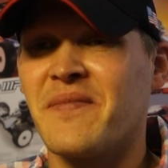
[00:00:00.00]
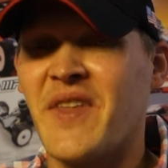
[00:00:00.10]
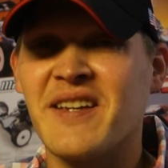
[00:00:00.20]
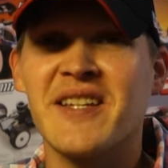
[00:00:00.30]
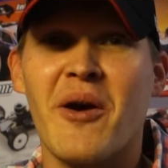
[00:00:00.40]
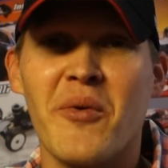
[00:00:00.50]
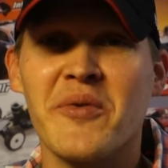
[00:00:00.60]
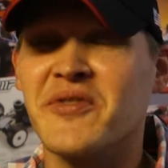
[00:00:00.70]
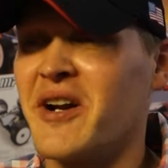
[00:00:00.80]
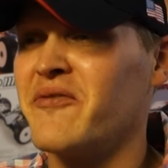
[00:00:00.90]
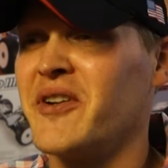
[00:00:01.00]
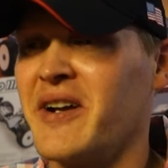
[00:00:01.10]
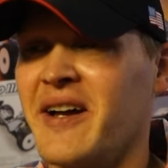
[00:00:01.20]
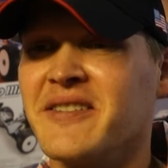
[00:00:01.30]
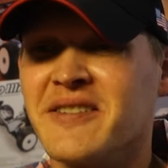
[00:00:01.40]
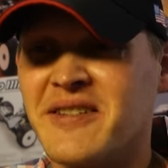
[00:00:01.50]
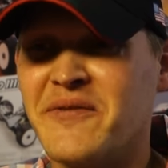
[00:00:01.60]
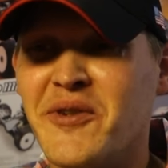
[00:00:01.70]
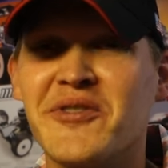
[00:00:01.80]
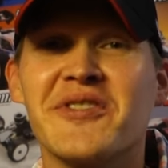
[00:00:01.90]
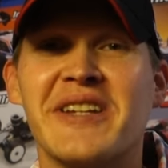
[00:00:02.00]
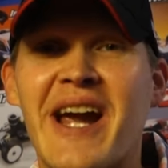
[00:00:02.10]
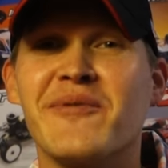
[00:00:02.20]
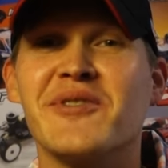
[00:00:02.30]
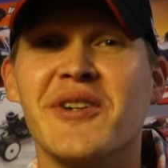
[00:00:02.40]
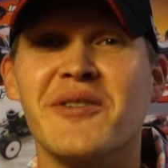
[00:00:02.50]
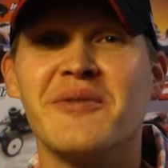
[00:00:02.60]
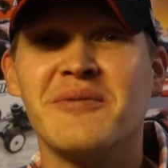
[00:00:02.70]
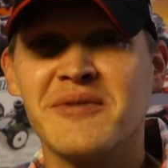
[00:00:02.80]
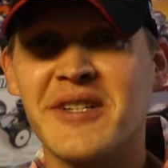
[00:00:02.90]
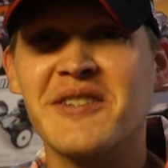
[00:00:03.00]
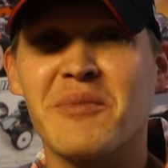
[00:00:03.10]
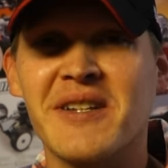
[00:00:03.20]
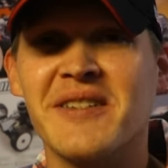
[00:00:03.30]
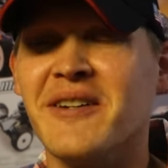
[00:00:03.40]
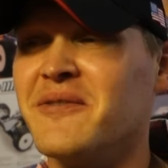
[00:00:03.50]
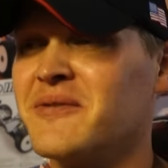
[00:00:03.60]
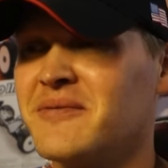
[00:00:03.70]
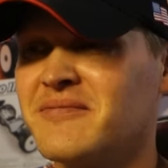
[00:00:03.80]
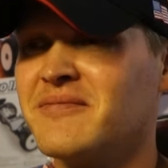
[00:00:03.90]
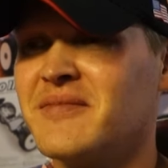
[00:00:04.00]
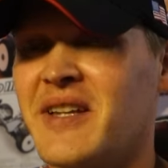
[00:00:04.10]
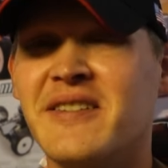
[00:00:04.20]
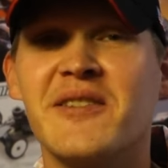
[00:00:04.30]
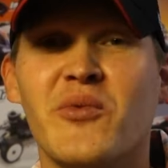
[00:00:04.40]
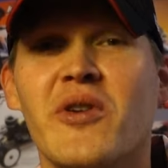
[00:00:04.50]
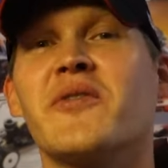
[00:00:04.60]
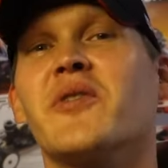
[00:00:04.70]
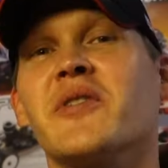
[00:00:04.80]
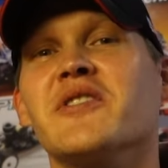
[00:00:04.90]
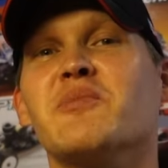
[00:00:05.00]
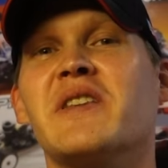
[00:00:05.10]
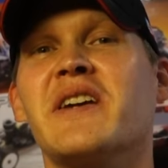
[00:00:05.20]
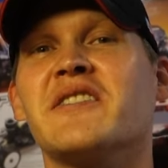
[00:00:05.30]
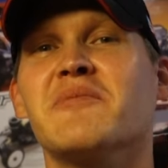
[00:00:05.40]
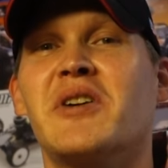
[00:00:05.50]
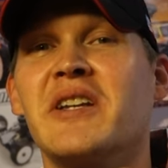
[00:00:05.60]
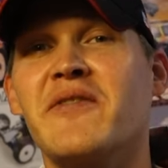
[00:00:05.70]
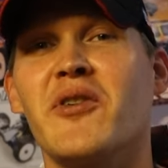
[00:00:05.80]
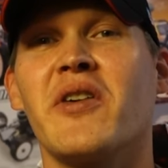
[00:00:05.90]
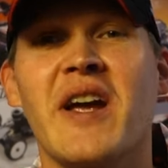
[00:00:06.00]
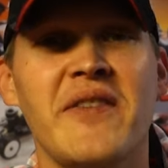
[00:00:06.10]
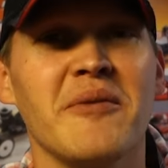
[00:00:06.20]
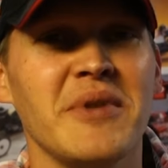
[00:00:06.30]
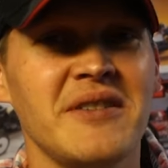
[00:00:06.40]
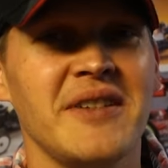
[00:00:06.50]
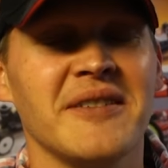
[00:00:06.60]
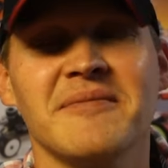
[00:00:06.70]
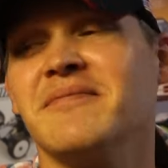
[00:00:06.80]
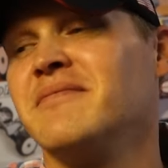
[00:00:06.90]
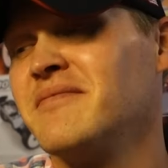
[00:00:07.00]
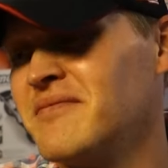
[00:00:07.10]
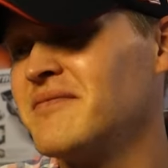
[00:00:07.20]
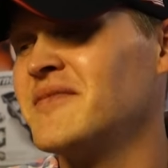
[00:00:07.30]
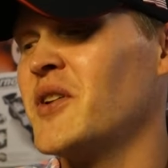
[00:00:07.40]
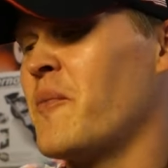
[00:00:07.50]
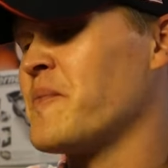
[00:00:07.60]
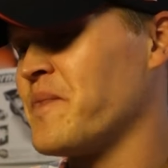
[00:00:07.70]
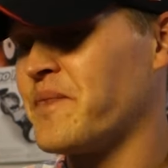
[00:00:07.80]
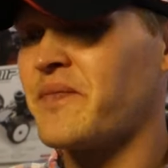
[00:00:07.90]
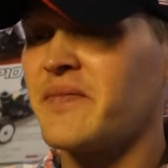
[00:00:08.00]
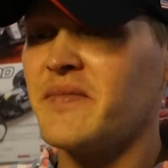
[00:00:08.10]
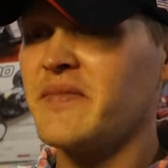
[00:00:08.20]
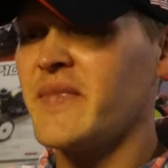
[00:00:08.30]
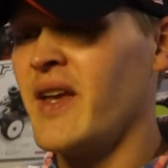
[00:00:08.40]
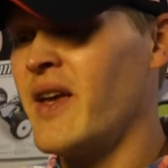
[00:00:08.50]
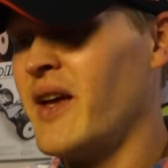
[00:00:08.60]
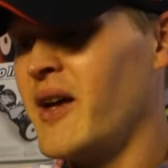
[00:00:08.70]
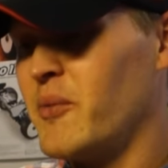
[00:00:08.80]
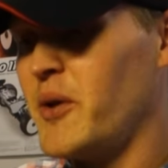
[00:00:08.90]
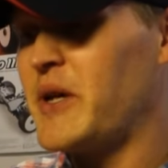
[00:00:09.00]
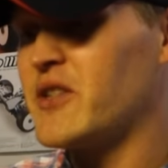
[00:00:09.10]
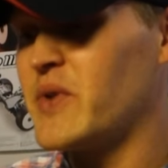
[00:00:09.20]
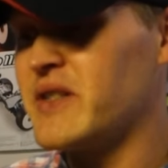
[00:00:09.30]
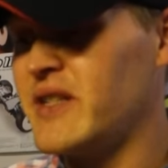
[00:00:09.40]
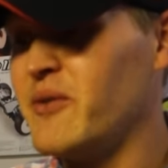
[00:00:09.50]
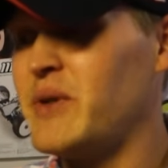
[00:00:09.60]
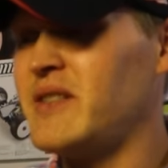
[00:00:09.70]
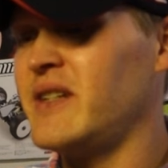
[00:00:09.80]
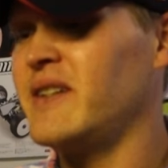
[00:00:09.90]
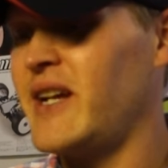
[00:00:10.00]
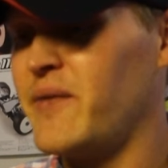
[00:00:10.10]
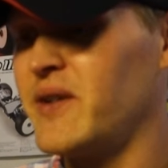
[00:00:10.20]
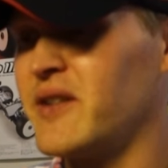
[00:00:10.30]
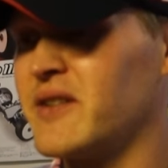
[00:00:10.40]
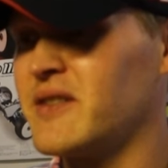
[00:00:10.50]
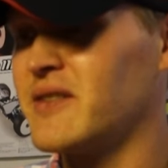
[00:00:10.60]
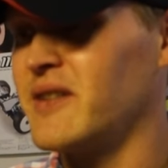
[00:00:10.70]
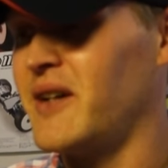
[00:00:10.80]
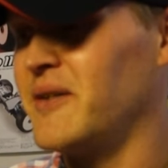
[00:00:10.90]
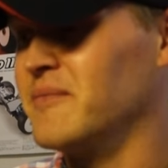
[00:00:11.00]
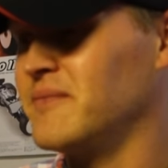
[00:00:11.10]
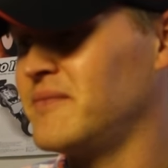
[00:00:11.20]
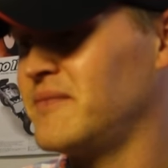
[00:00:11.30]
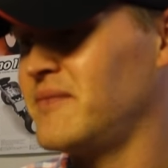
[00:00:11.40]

that's not what we're trying to figure out. Just if you're just an average Joe, such as myself, is it worth going to go spend the extra money if you already have the M P ten? So it'll be interesting. The M P ten definitely looks, um,